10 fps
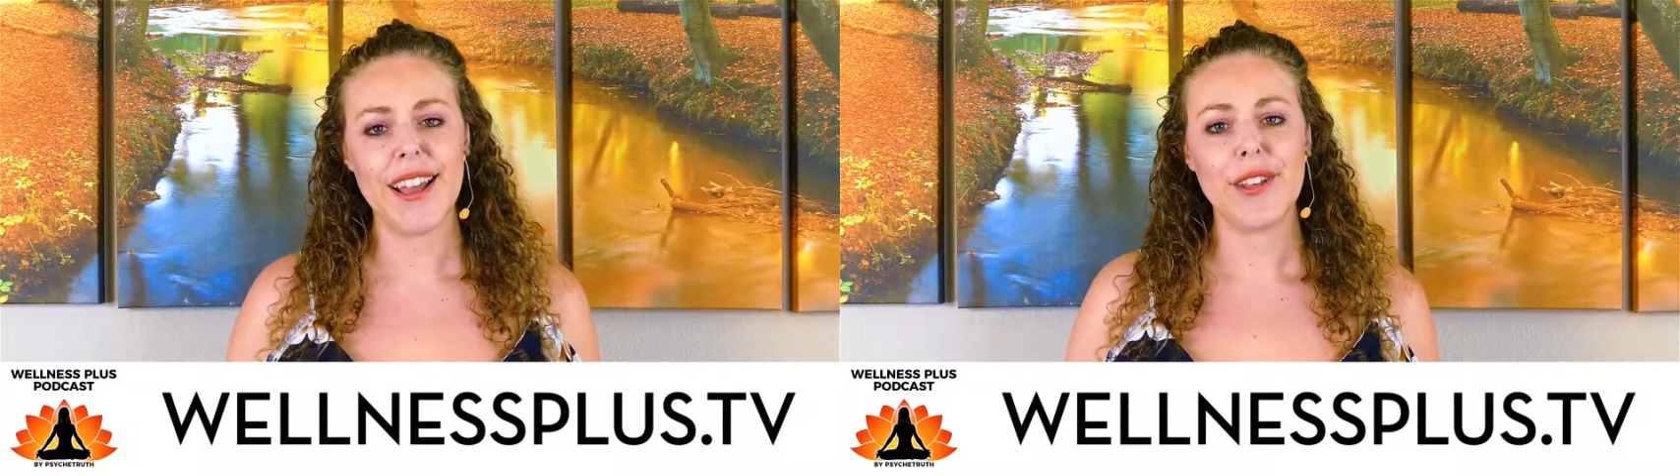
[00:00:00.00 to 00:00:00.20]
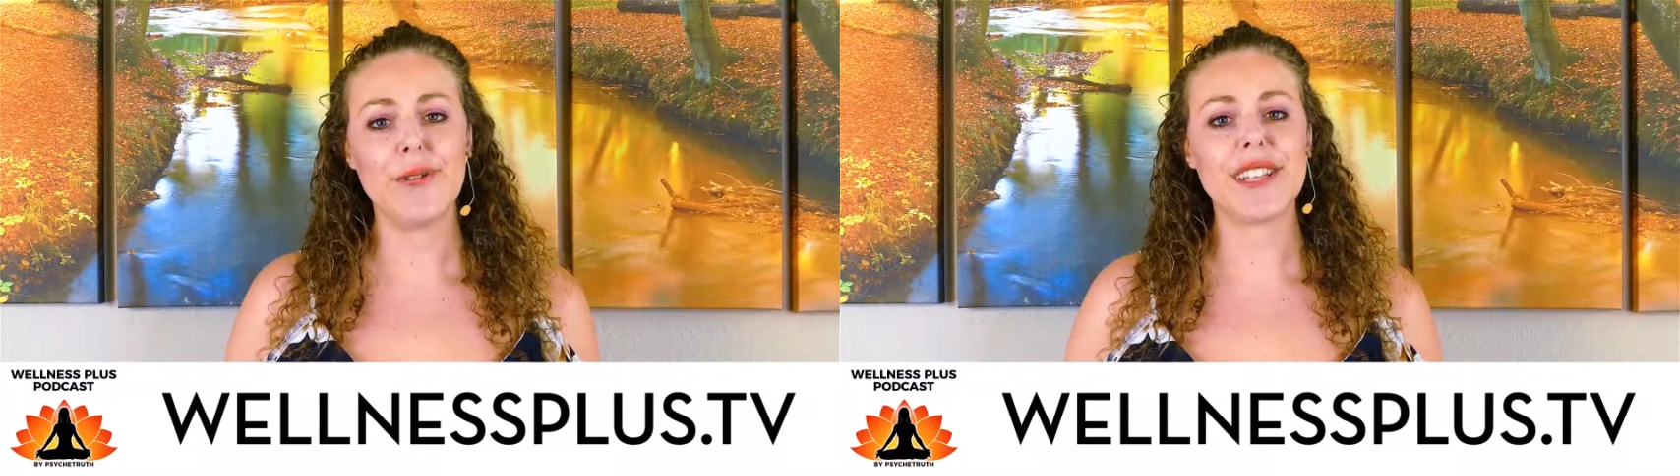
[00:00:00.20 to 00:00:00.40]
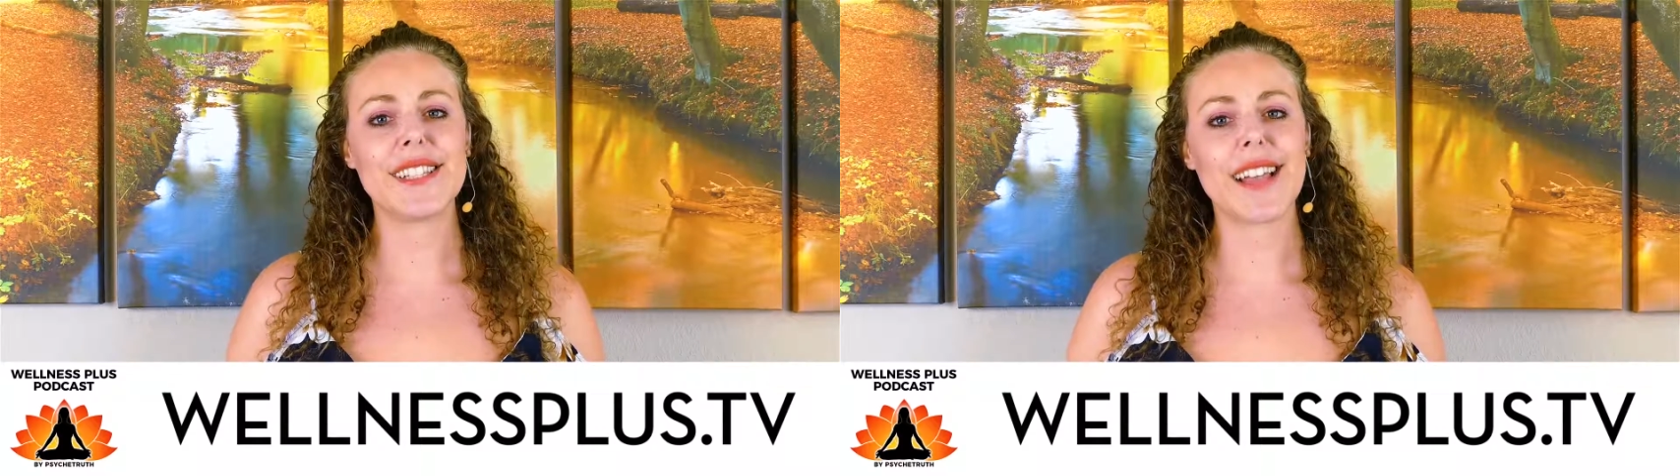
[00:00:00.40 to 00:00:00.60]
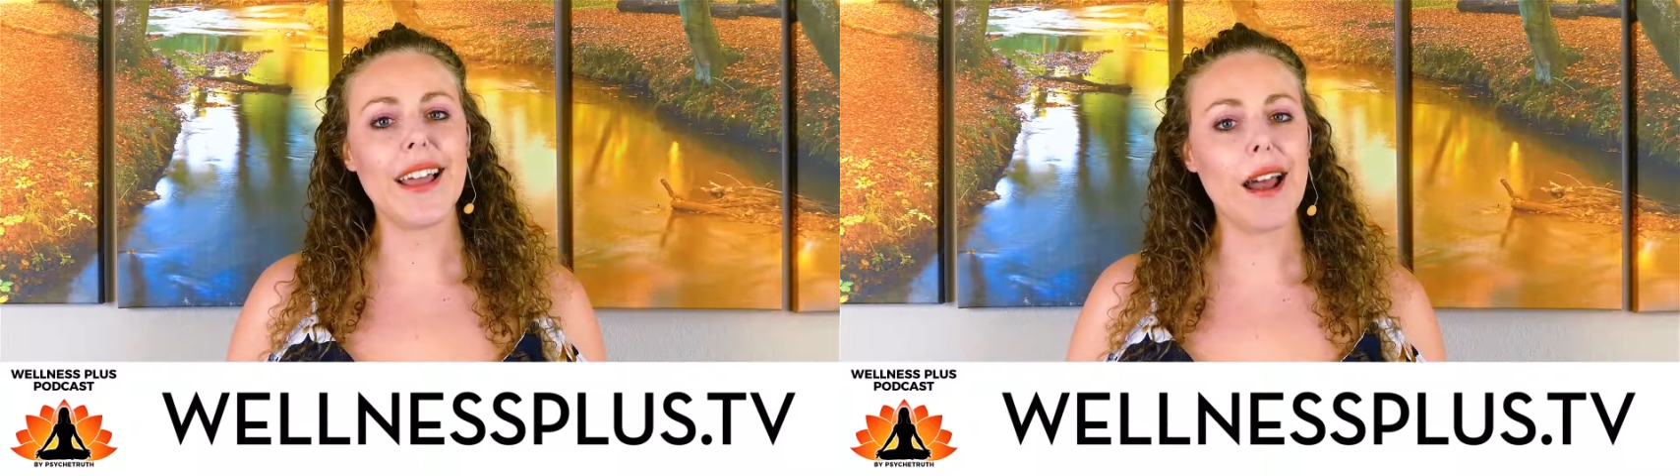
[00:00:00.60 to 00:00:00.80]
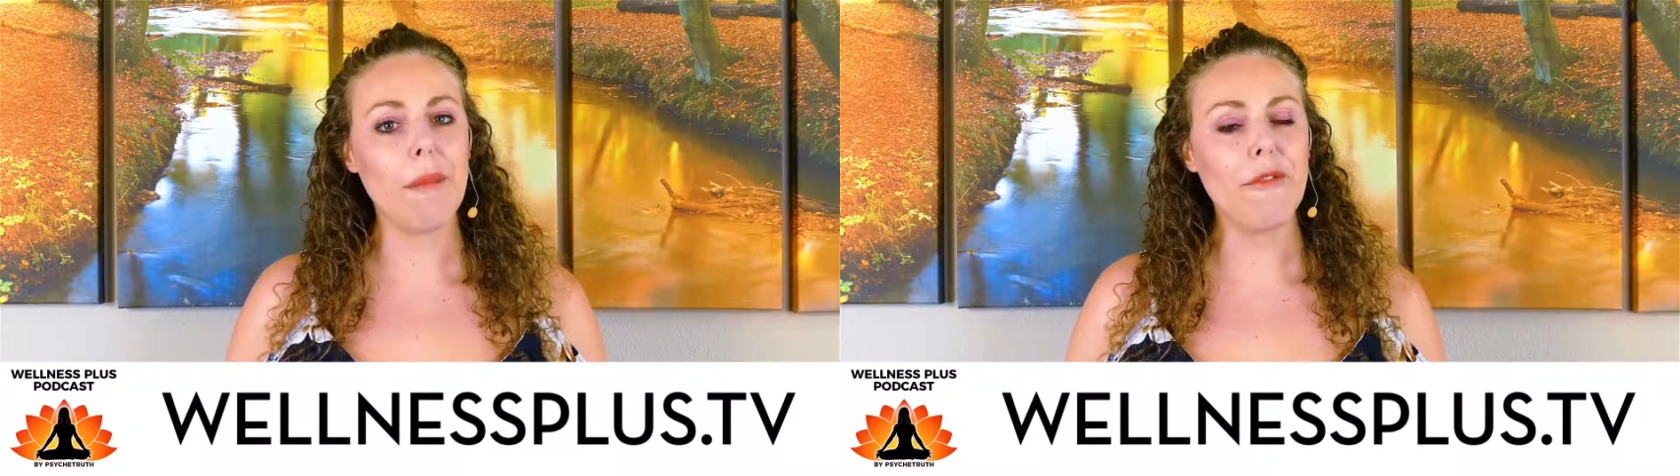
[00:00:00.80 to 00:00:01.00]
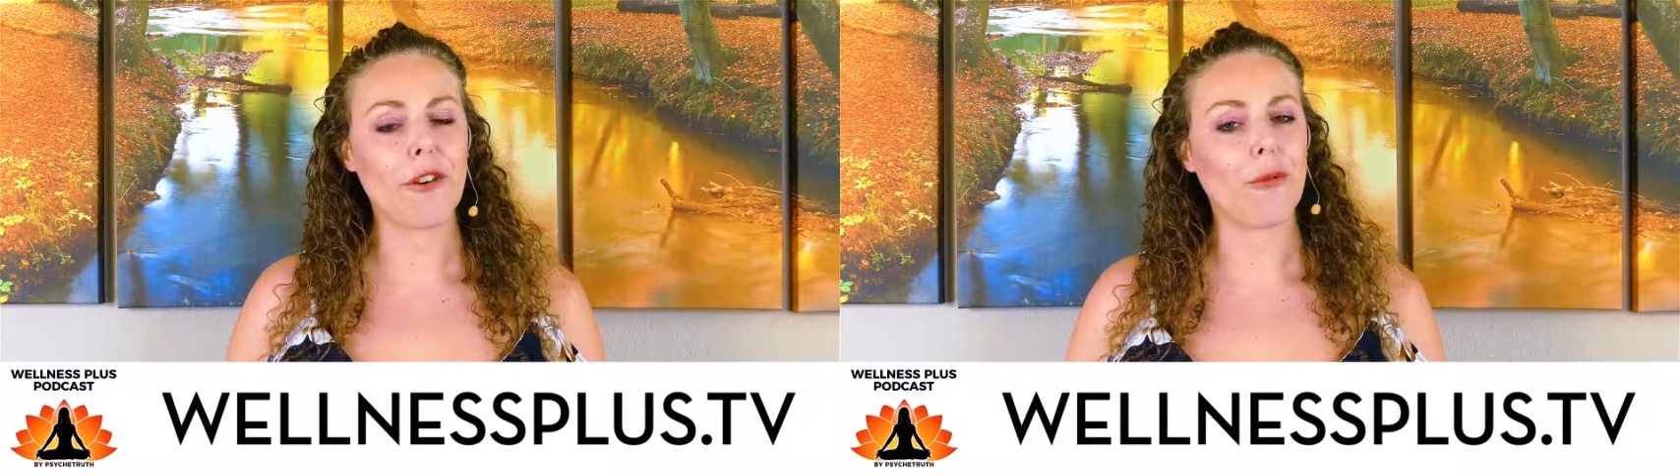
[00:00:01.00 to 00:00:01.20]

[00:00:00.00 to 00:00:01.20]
you can sign up for